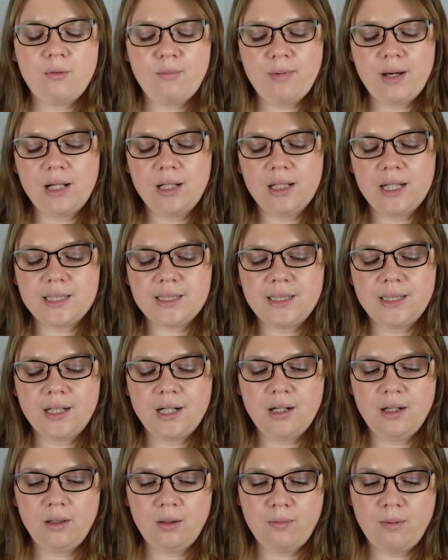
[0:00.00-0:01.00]
Badalassi
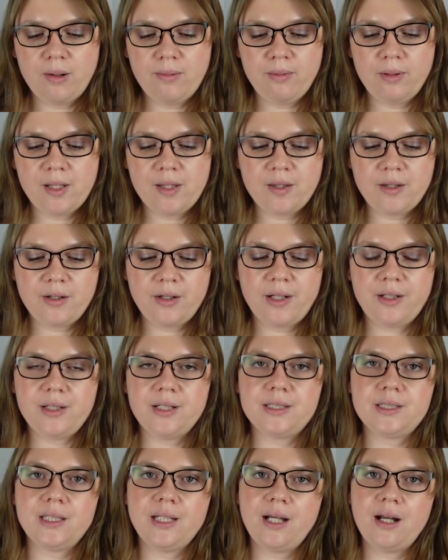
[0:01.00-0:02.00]
Carlo Pueblo leather in
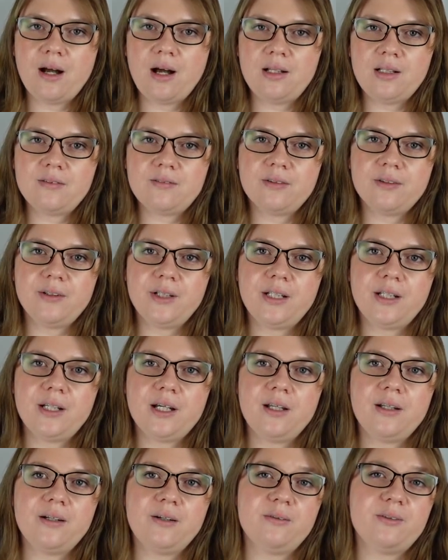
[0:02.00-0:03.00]
this like olive green
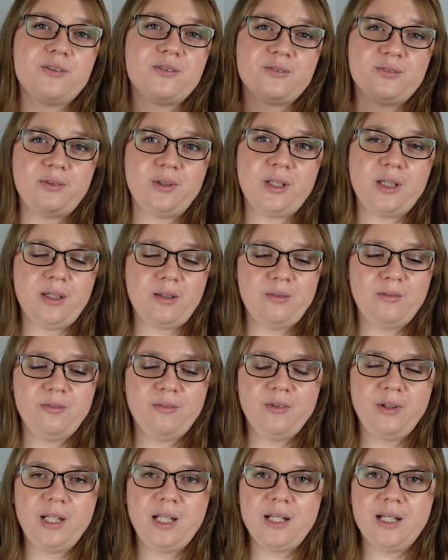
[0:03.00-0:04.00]
color, which is really,
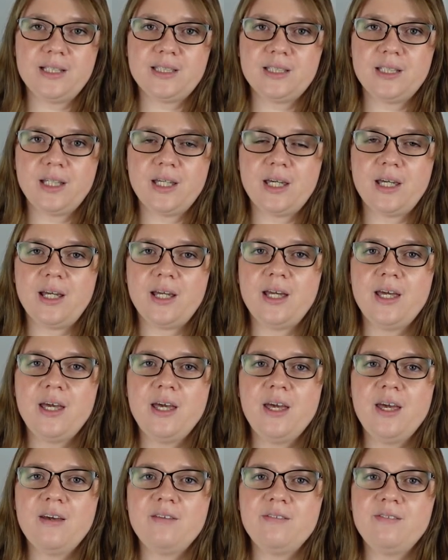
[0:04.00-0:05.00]
really nice looking.
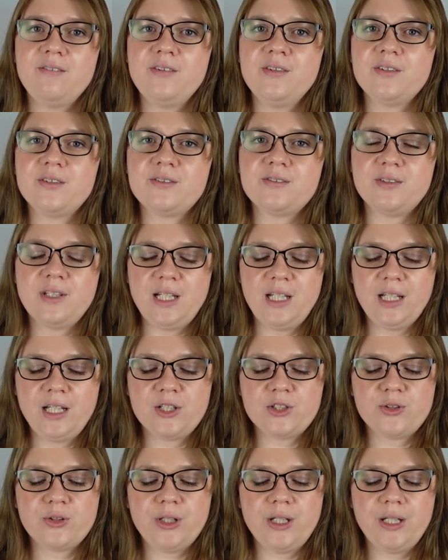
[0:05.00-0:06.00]
Feels really
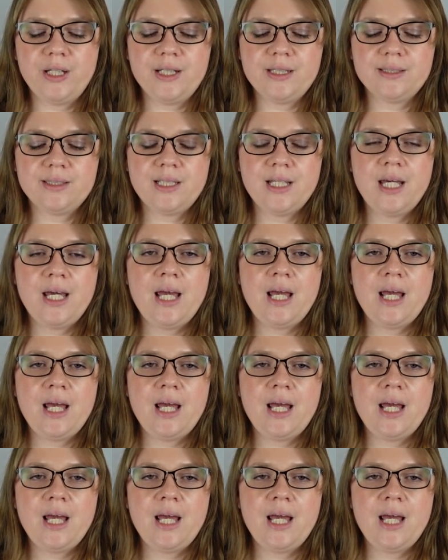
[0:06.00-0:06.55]
luxurious.